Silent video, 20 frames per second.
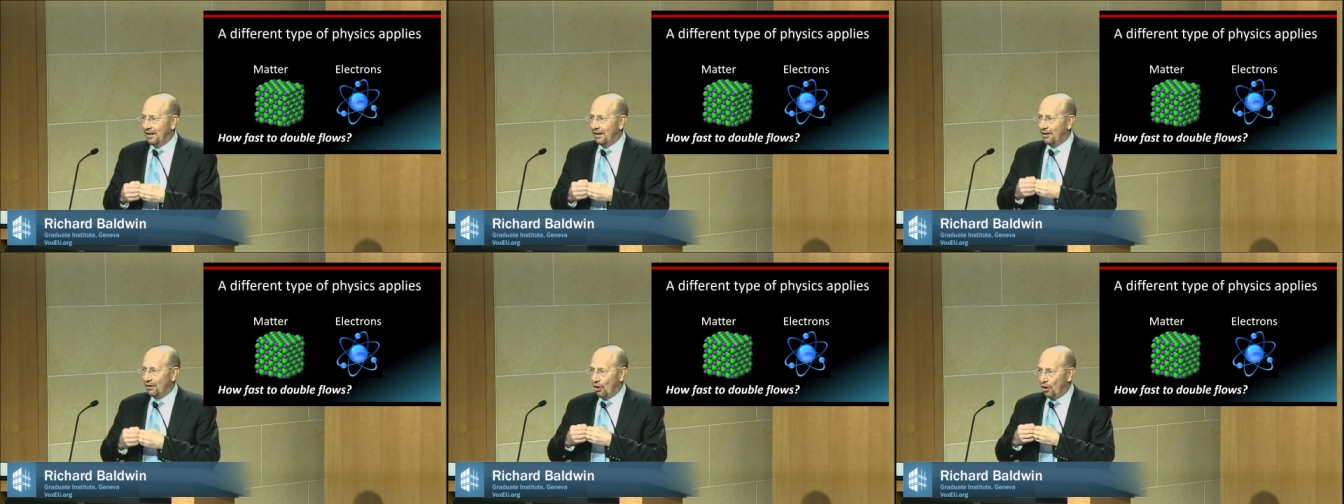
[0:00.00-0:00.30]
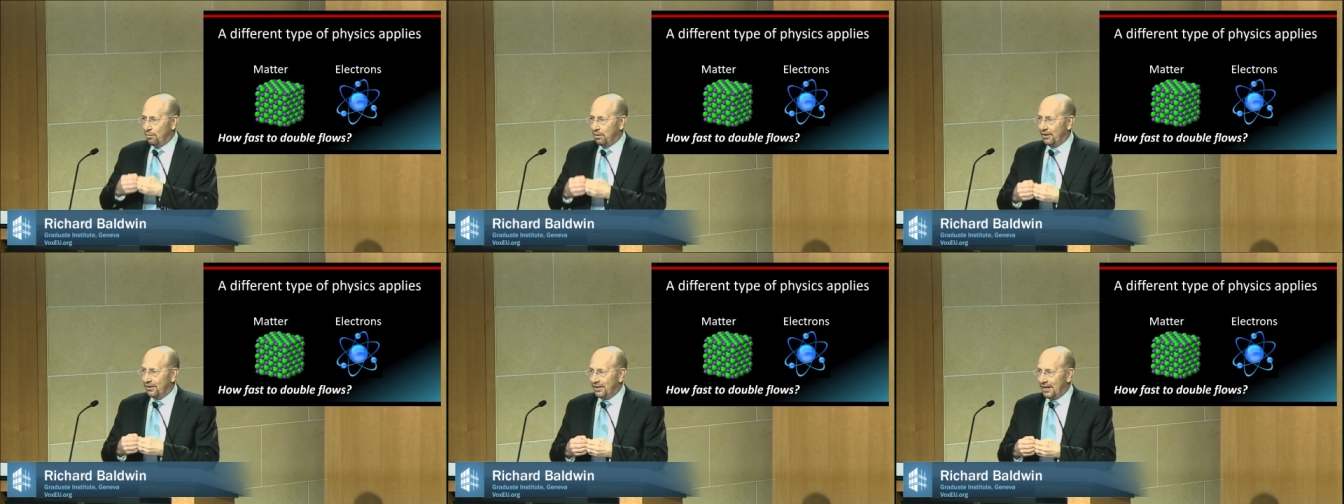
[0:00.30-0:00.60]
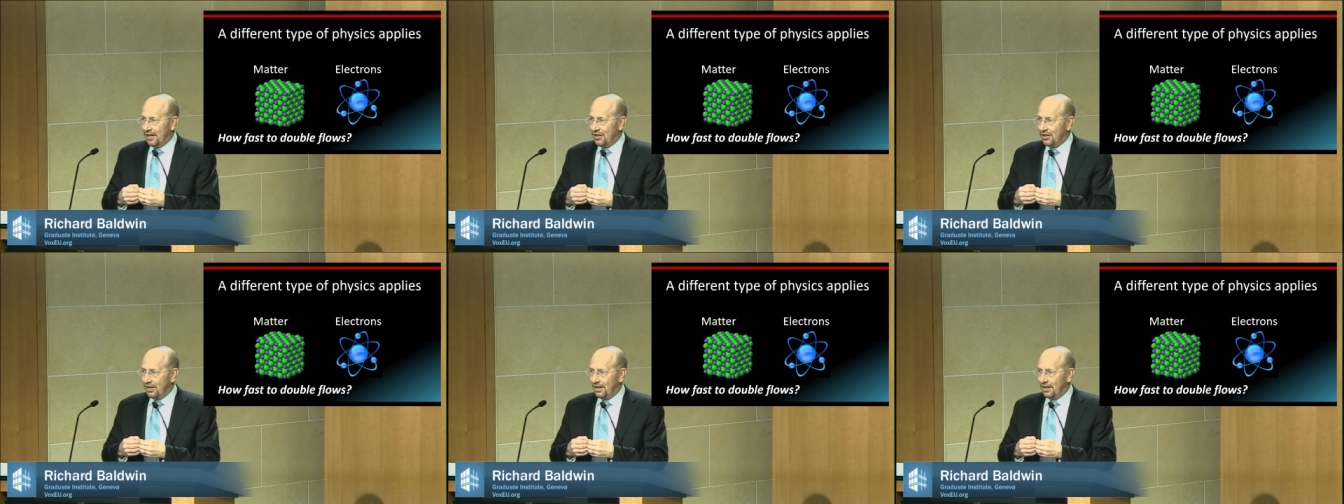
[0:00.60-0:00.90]

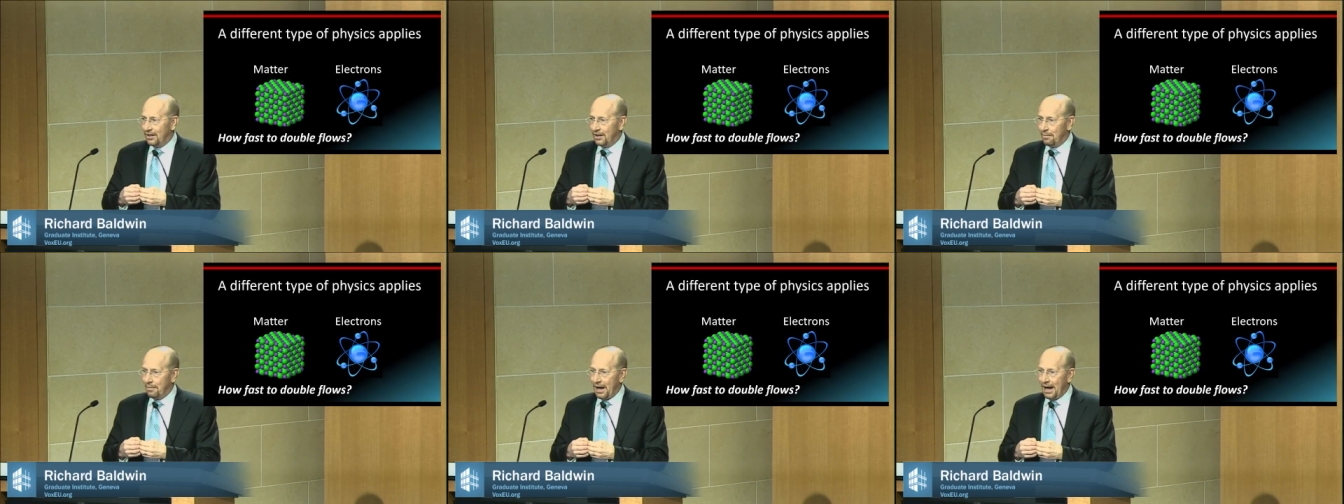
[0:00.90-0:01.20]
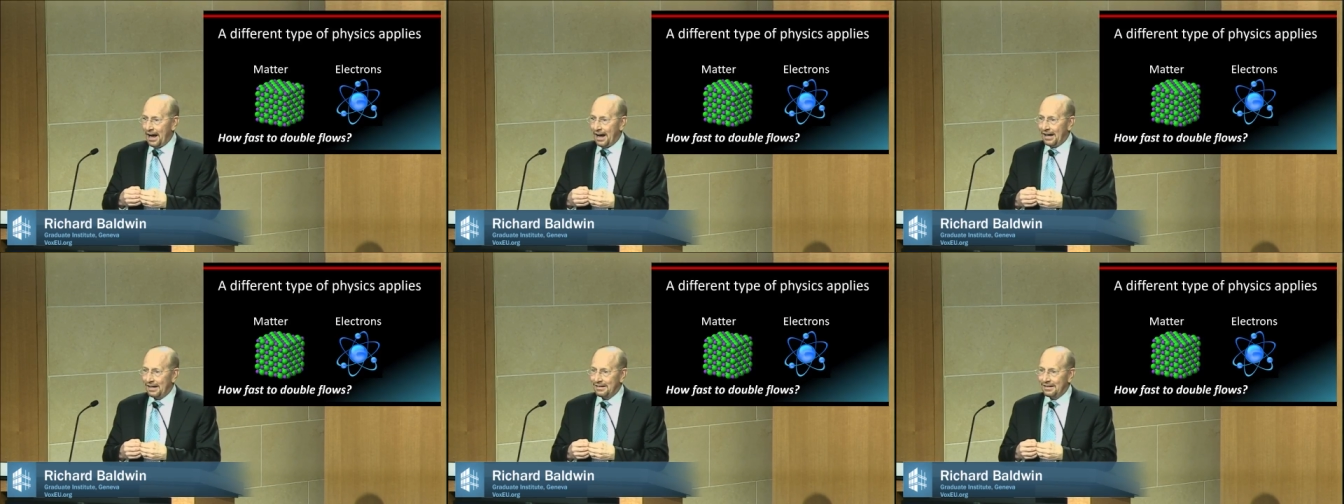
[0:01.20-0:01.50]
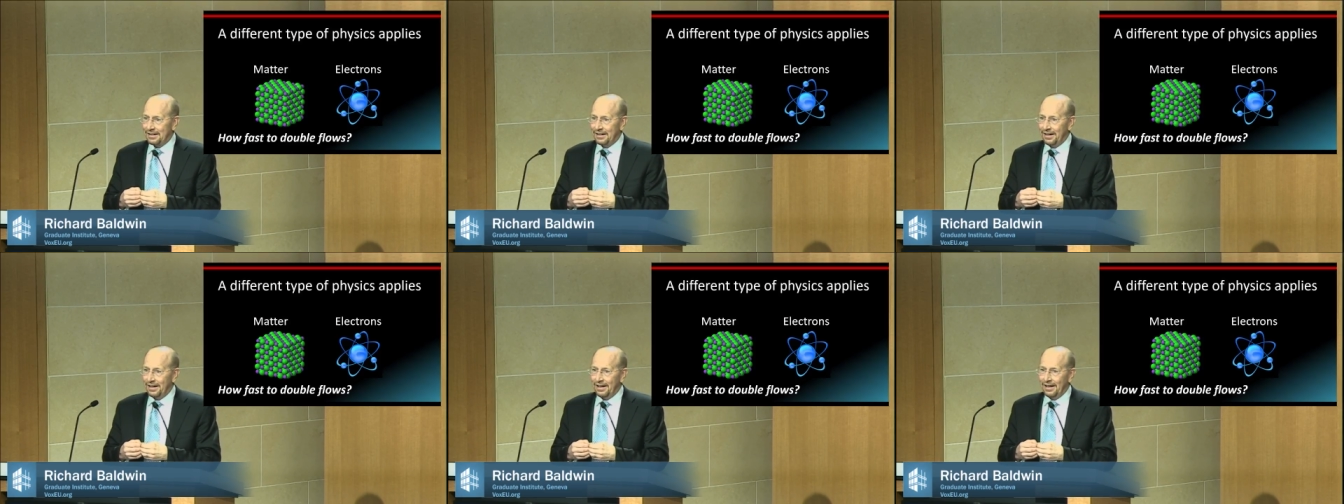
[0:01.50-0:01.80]
globalization in the
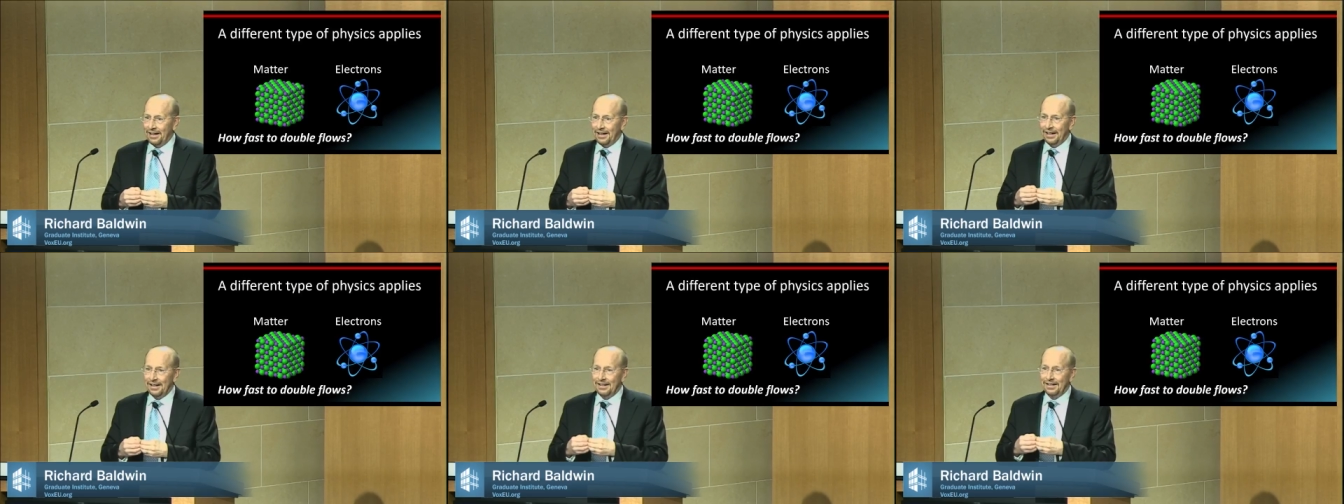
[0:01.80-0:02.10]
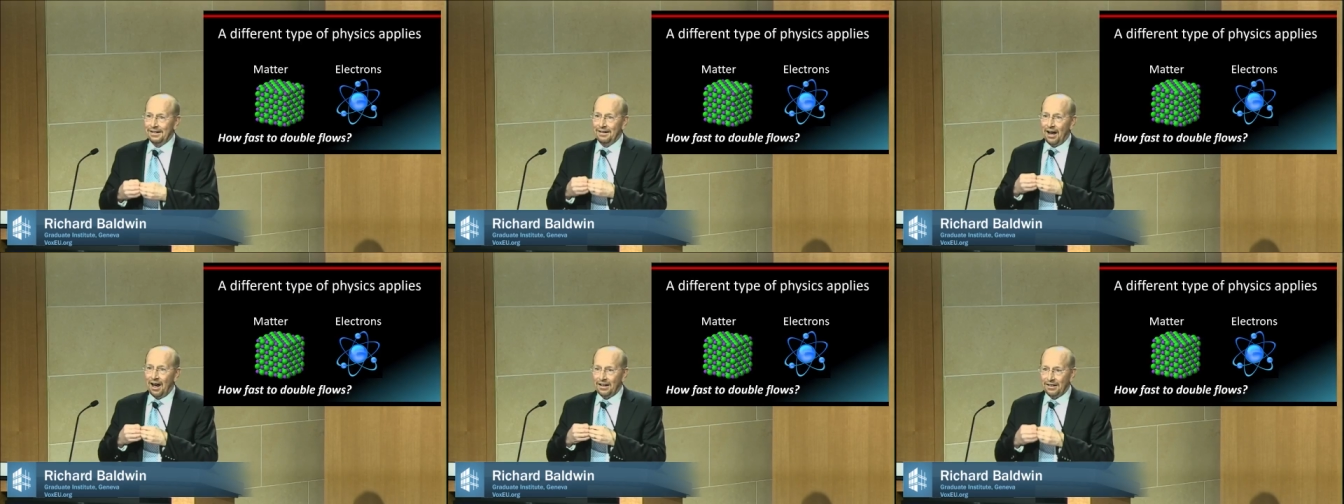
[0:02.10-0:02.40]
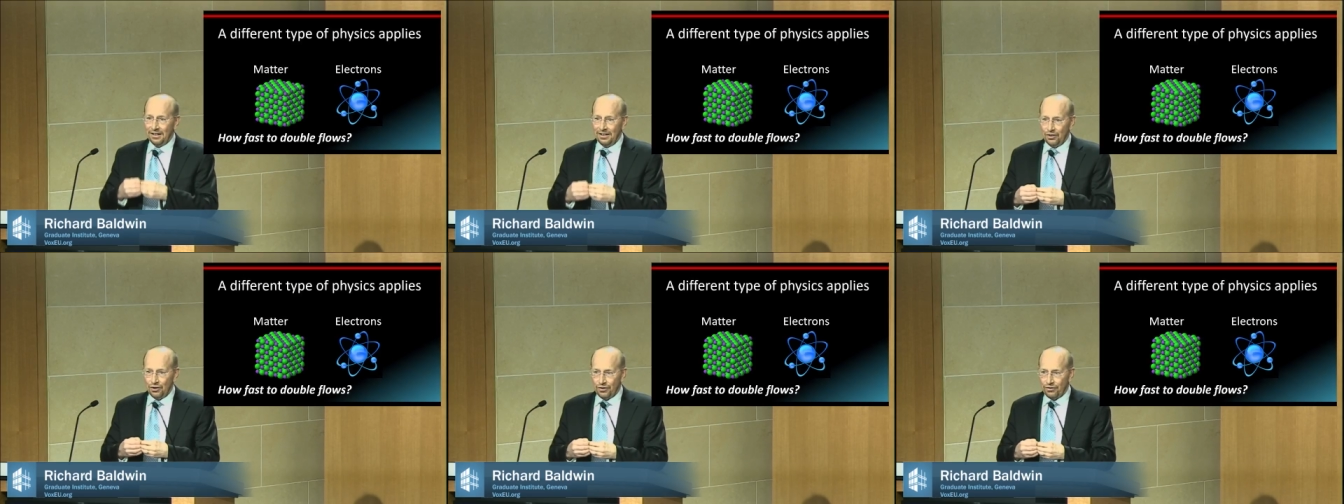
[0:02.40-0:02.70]
past is
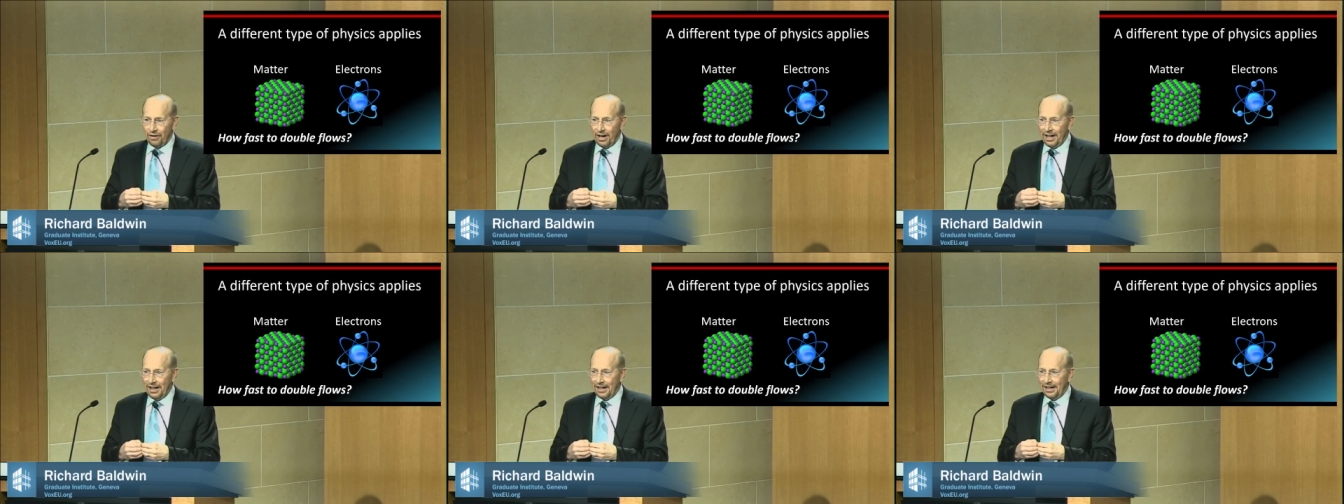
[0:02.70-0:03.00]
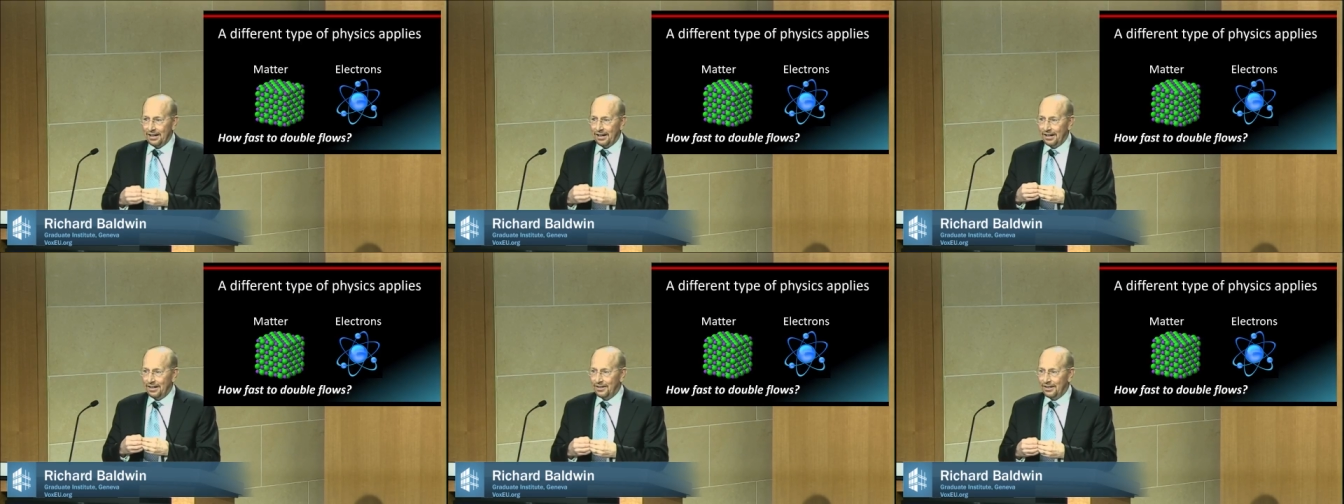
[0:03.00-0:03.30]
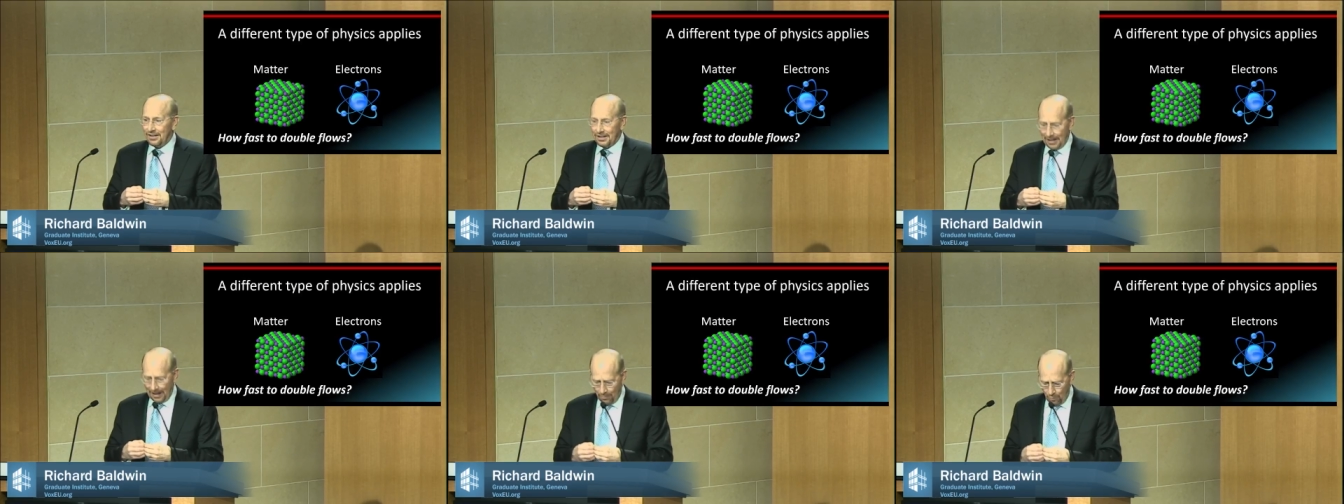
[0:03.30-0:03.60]
not constraining it in
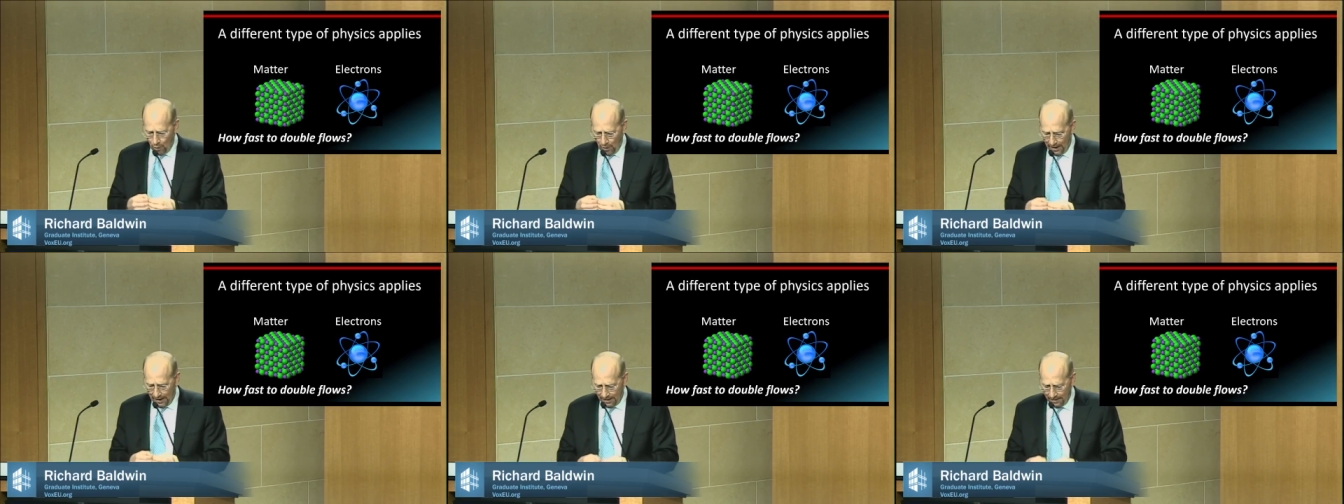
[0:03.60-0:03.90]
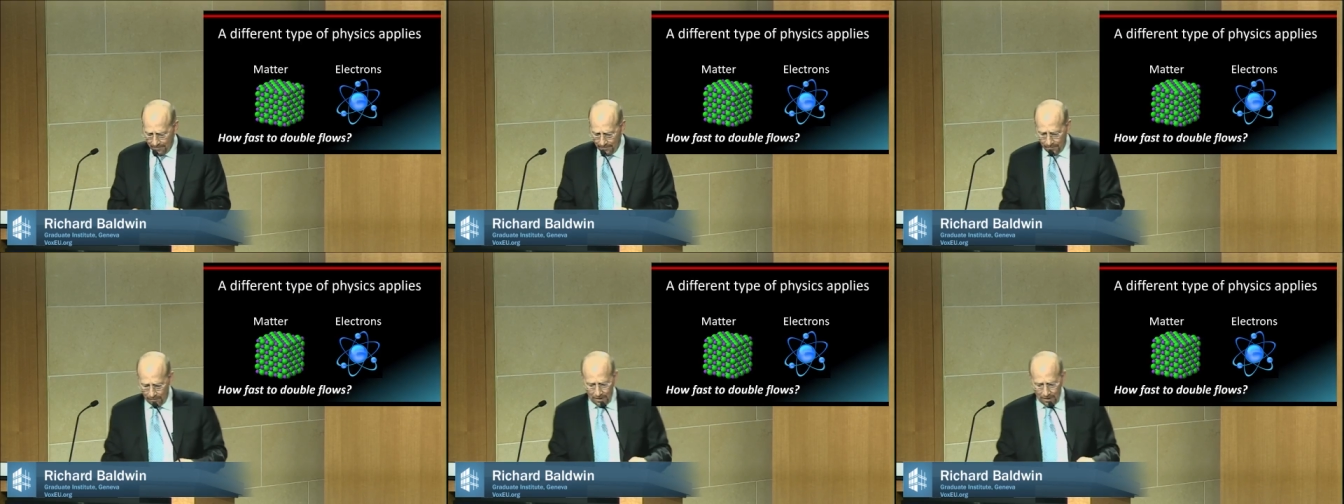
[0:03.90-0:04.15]
the same way.